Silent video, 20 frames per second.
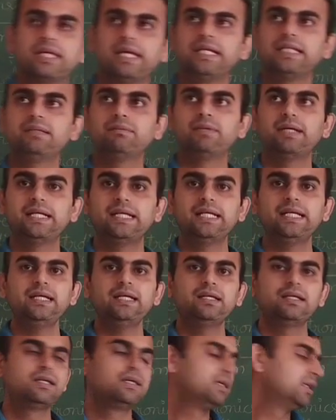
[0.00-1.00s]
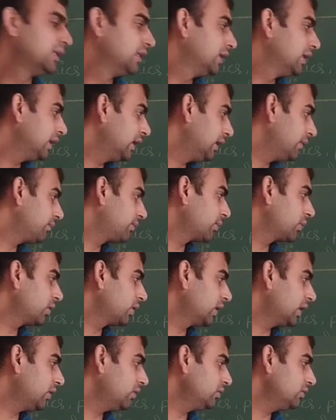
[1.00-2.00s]
Anybody, a
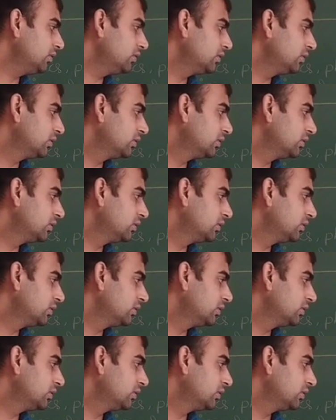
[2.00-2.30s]
pronoun.